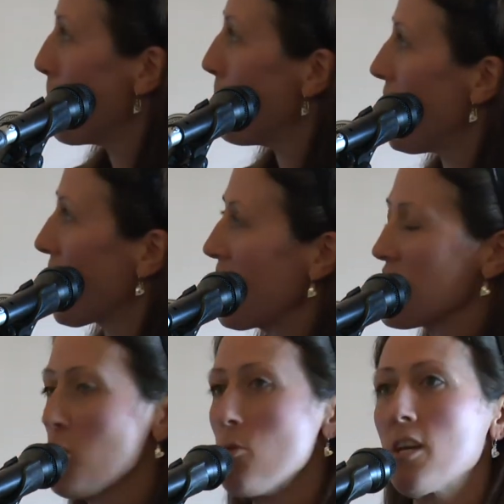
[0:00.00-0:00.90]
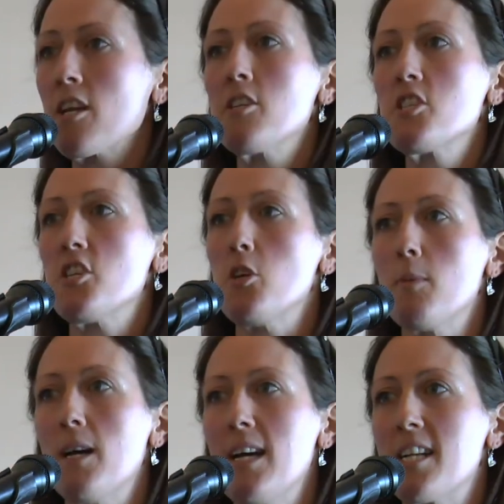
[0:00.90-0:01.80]
But again, to the
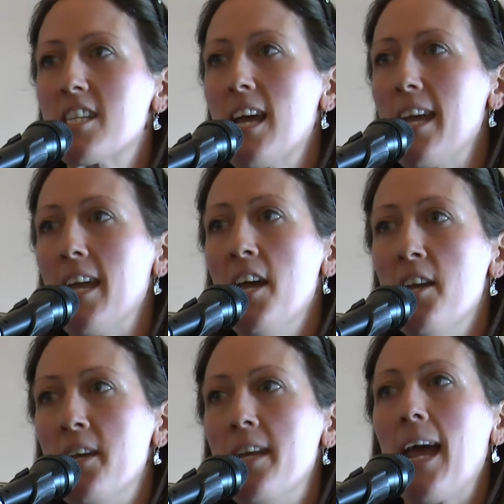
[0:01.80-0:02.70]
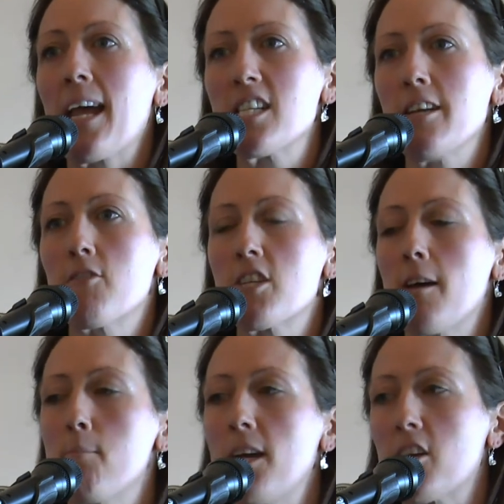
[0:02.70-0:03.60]
consumer, it's a negative
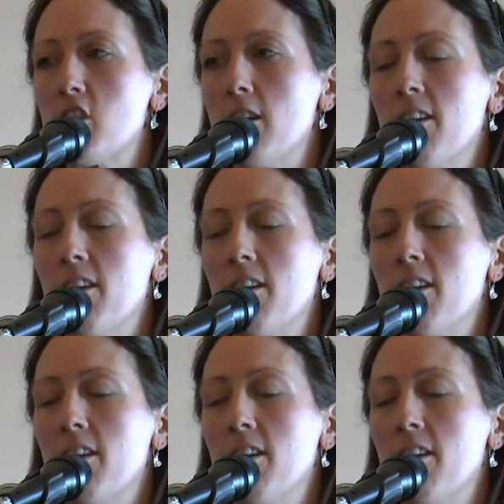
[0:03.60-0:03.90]
type picture.